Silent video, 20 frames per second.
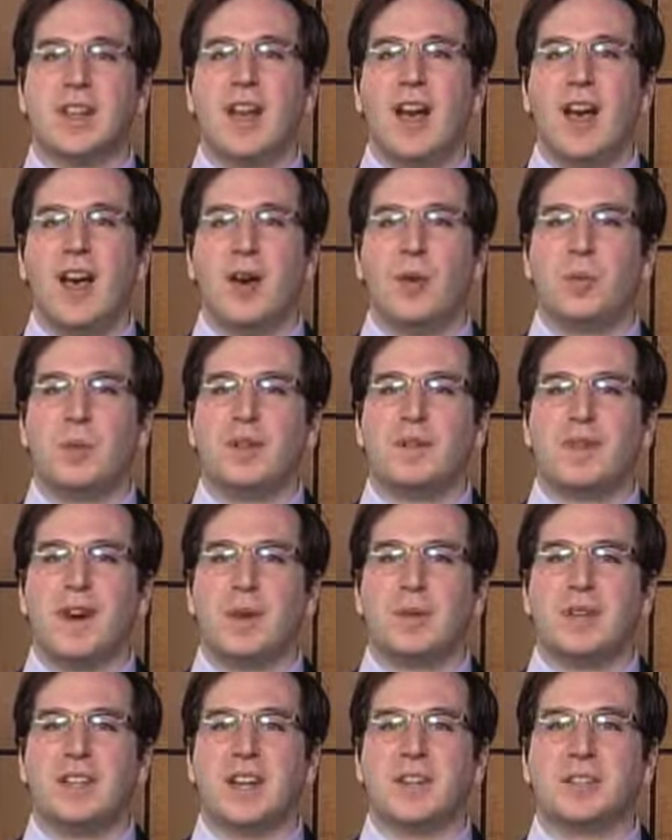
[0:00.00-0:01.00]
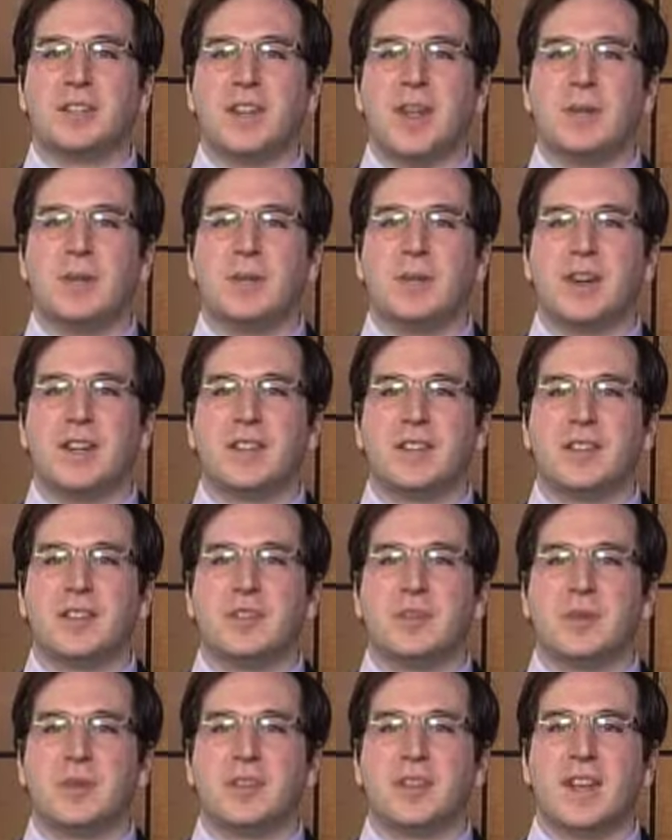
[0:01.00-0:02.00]
We define potential upgrades as
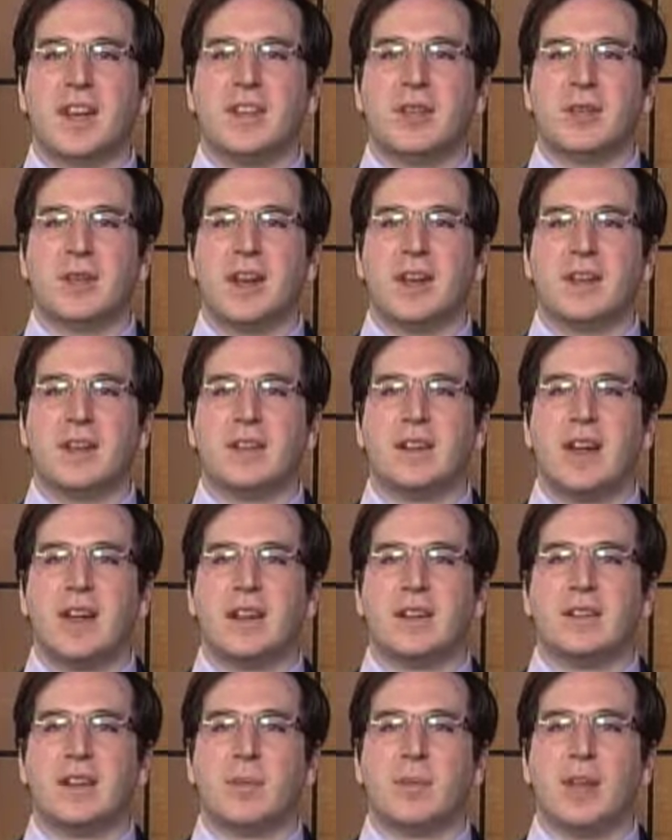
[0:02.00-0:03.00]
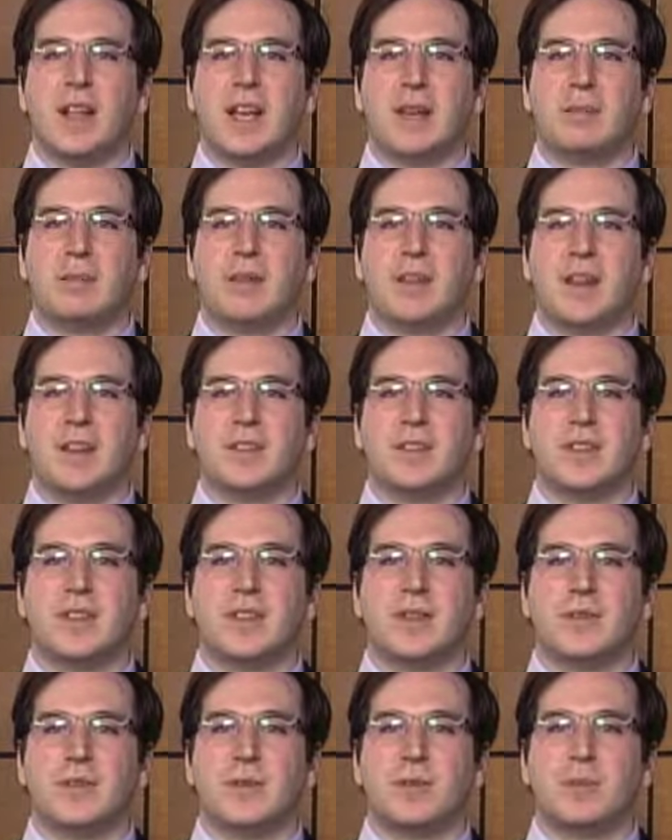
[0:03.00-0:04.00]
issuers that are rated AA+
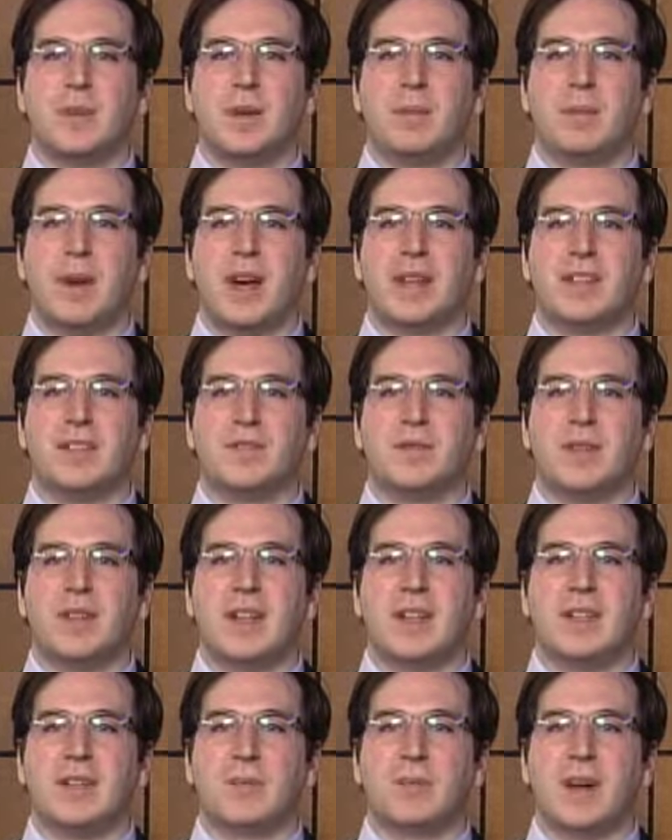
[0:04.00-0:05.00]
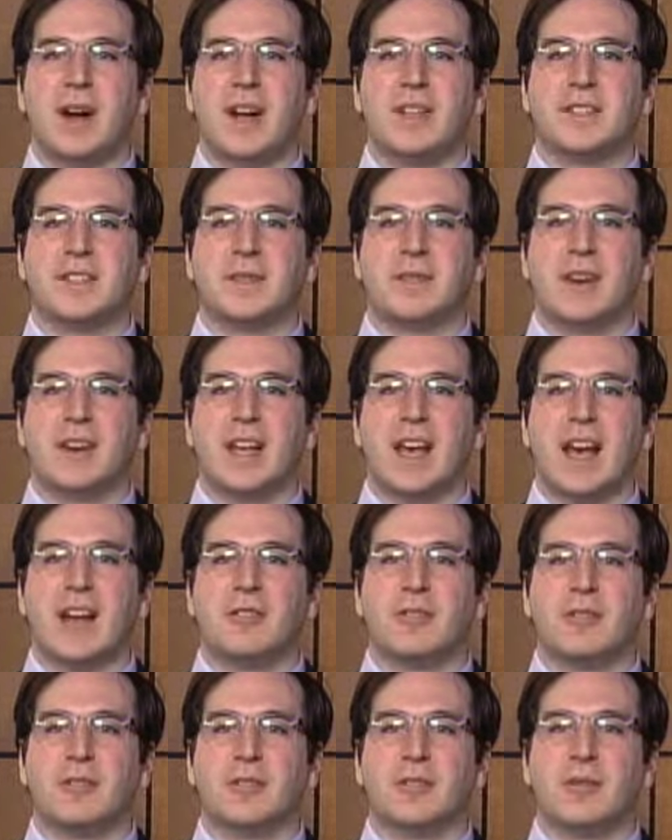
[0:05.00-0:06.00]
through B- with either positive rating
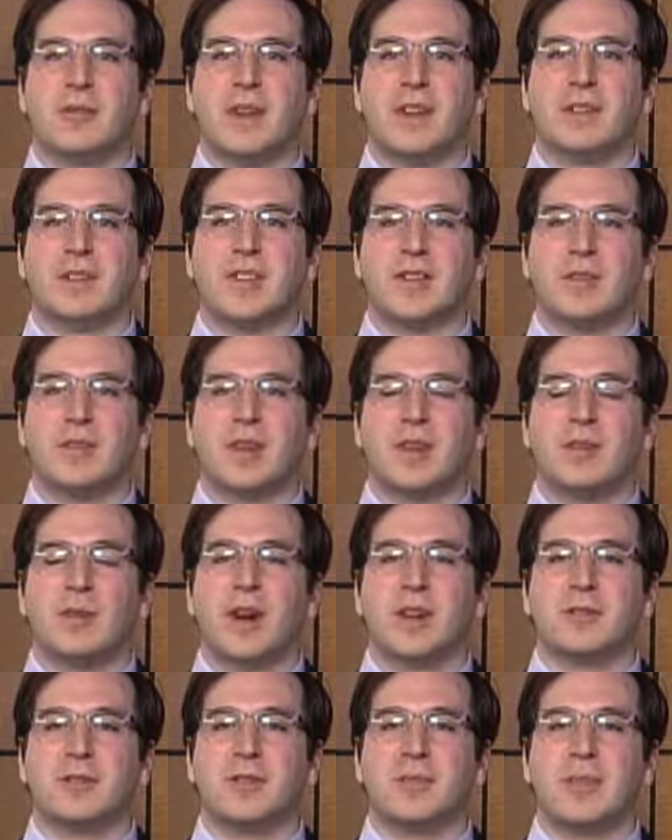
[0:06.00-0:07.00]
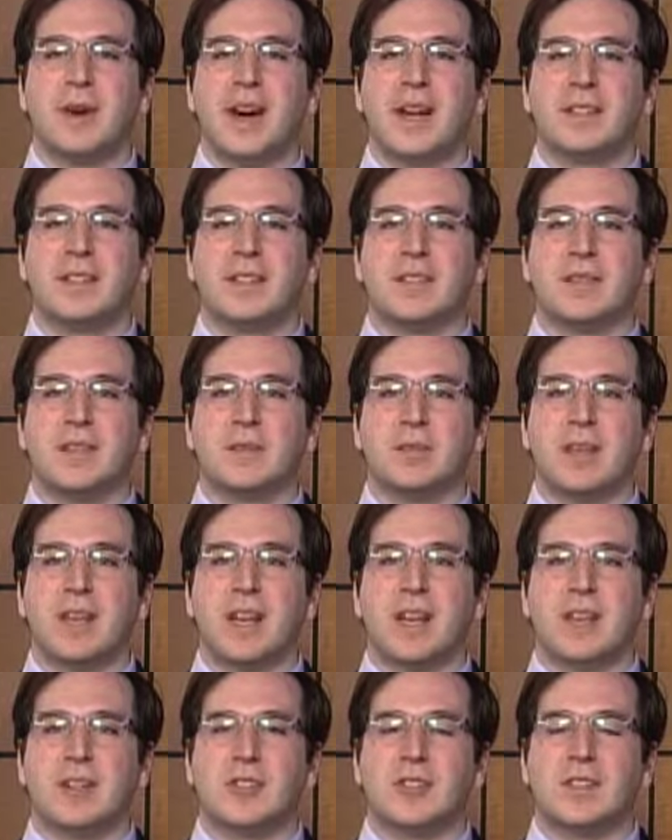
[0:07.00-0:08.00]
outlooks or ratings on Credit Watch with positive
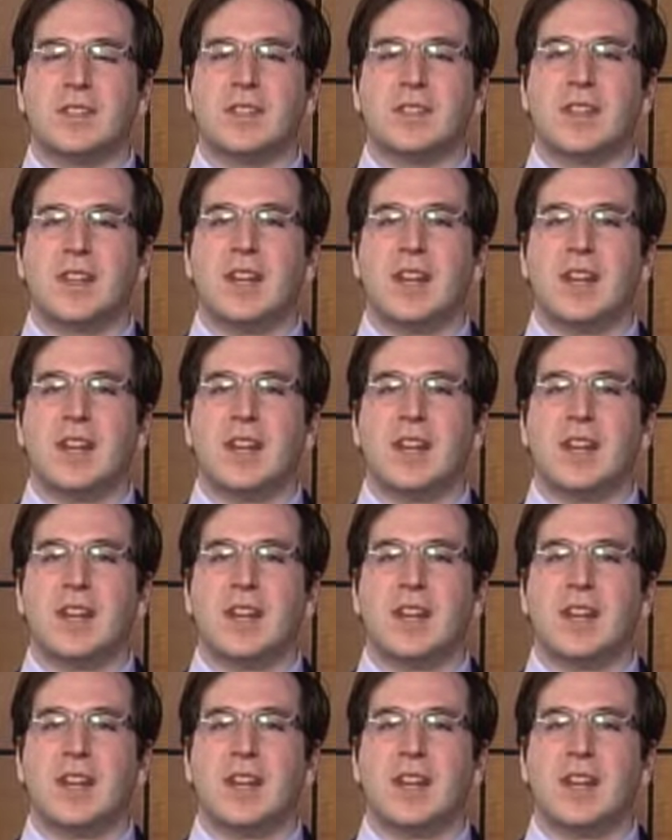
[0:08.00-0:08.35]
implications.